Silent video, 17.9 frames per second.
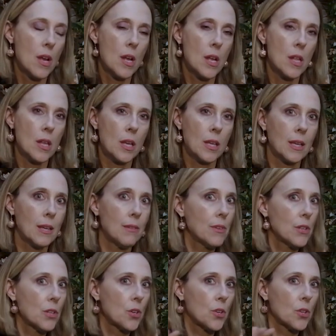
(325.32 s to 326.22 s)
like
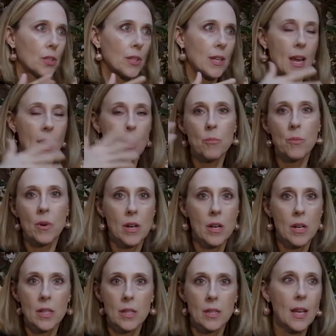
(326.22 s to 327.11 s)
even her
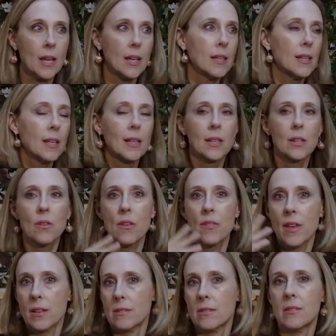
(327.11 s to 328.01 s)
camera lighting and all
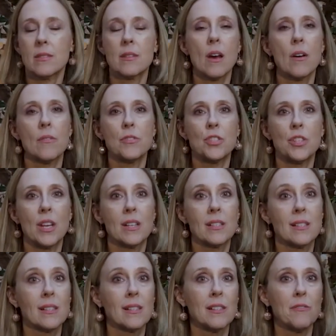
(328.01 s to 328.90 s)
that stuff she had
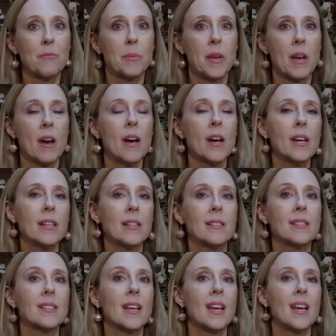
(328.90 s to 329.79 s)
to leave
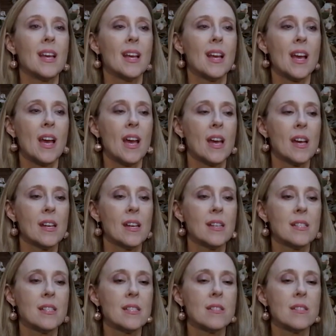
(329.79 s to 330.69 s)
behind
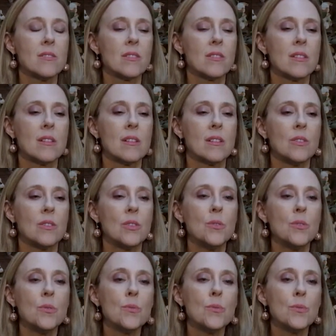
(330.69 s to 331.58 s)
and
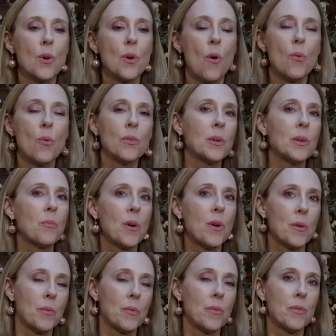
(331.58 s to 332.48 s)
use only
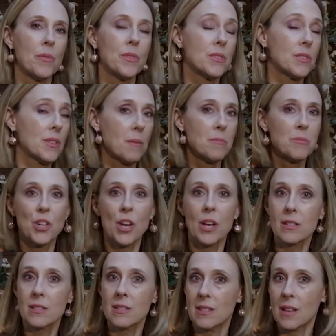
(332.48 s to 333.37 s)
what the
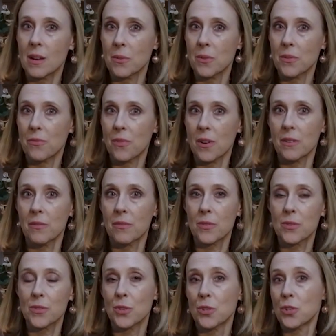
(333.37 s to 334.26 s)
subjects that were in front of
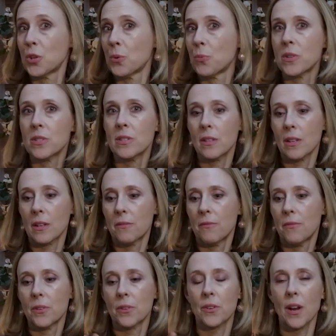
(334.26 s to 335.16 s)
her. So she wasn't like
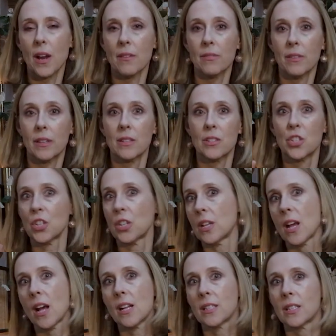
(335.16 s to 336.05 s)
photographing
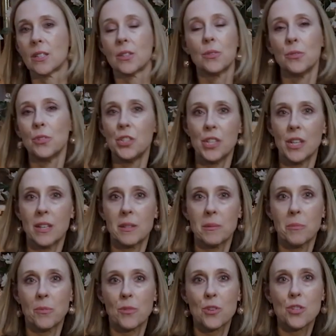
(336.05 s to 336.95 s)
Chanel and Gucci
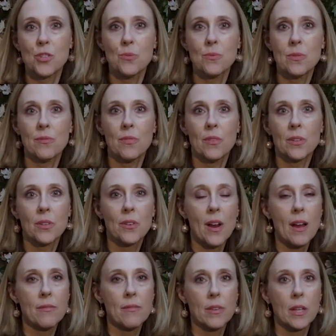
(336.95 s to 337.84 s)
anymore. She was
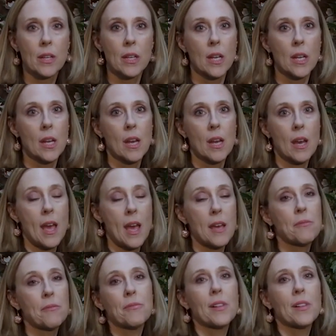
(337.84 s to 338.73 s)
photographing
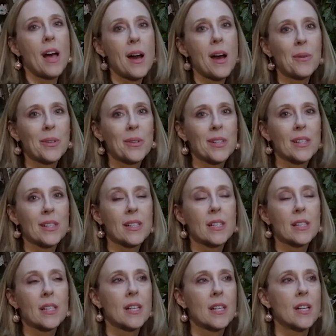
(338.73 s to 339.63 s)
a
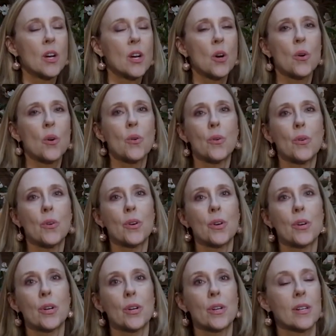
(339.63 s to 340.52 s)
flower
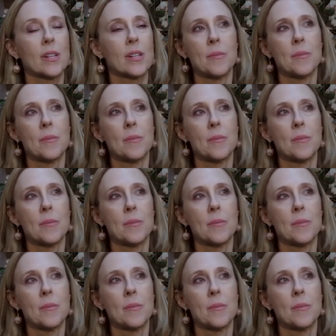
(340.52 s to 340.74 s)
or